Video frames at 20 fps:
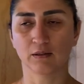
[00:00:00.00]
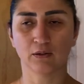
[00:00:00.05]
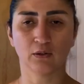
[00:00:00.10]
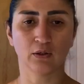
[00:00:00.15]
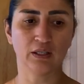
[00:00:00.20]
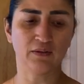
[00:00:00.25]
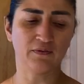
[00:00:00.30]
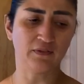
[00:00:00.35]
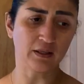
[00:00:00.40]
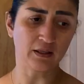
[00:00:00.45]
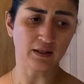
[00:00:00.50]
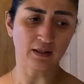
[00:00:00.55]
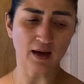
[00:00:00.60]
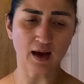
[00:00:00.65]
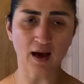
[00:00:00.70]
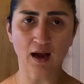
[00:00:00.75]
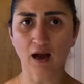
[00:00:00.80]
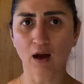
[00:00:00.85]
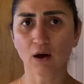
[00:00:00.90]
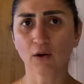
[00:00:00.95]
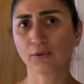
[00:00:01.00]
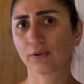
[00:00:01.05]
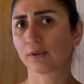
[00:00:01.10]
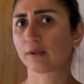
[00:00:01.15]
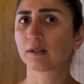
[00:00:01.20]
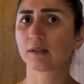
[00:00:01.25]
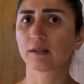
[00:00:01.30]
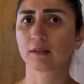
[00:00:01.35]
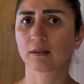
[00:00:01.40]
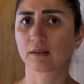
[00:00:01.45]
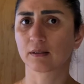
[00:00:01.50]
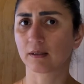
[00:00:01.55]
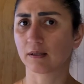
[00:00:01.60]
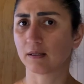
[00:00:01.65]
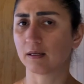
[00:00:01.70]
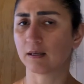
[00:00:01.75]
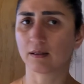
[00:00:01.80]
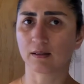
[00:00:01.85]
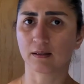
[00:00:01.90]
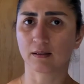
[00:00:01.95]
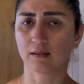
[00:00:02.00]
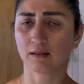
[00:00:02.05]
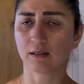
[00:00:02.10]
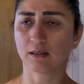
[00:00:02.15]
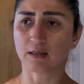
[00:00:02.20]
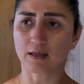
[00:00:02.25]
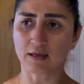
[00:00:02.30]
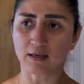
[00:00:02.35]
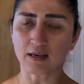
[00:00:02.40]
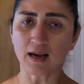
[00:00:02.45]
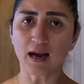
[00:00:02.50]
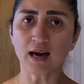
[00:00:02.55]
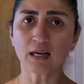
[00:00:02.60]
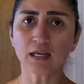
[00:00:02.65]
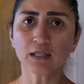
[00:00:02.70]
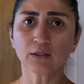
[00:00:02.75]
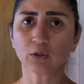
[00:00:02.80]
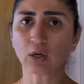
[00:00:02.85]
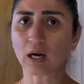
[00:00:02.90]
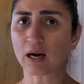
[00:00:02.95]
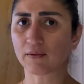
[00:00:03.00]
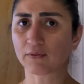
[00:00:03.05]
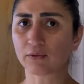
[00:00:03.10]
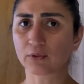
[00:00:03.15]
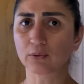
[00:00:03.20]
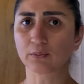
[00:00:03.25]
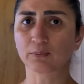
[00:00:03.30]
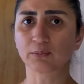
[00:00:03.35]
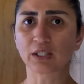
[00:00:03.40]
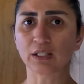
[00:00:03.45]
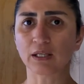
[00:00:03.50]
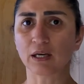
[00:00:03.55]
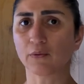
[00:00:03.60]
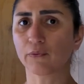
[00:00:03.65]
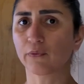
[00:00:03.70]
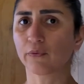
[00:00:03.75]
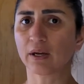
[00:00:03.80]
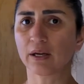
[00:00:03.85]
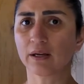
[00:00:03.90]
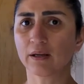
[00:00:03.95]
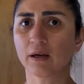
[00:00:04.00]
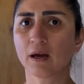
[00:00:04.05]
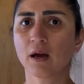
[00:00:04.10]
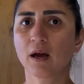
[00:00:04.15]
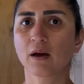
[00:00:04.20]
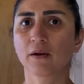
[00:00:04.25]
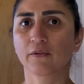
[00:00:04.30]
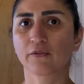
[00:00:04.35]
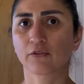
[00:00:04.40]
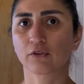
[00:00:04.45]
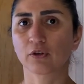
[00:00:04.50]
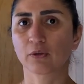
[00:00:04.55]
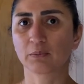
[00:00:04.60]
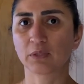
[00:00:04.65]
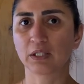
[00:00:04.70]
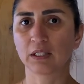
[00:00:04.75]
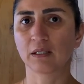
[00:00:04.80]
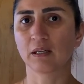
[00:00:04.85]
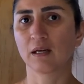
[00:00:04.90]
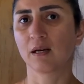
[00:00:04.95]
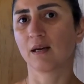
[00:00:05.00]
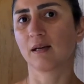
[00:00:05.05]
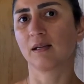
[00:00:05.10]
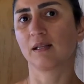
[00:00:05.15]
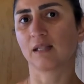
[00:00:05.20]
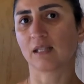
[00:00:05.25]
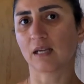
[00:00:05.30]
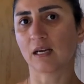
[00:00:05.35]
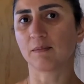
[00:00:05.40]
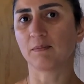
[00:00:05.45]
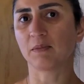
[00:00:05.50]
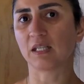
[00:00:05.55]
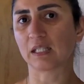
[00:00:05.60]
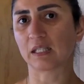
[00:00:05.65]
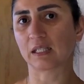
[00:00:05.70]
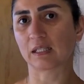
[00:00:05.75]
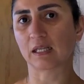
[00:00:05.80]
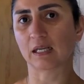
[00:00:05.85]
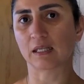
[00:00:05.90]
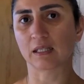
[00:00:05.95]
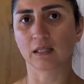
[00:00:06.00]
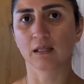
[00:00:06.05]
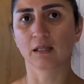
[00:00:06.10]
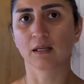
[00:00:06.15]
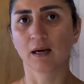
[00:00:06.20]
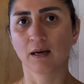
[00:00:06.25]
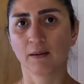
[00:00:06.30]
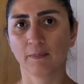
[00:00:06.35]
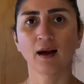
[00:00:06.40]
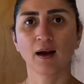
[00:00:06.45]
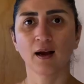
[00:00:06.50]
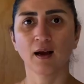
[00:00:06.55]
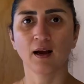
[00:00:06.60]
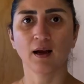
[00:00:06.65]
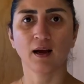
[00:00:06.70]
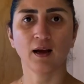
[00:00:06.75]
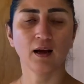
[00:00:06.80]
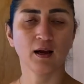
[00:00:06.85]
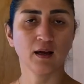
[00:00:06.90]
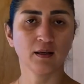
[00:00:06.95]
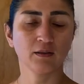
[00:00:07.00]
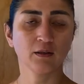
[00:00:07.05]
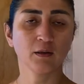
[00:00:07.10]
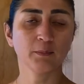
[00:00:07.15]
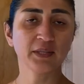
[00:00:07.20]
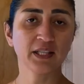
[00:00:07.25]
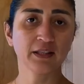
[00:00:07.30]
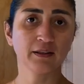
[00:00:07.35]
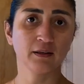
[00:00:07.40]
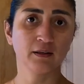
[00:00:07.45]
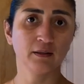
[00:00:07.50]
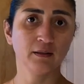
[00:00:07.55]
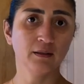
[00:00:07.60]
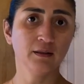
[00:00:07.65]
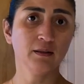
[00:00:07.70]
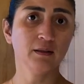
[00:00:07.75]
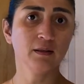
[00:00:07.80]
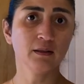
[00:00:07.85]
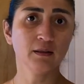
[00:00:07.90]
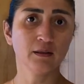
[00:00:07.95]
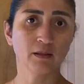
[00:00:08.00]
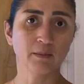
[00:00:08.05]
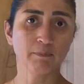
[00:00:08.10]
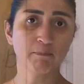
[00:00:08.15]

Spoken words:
So if there's a house or if there's a garage, you have to be away from it same distance. And number 13 is the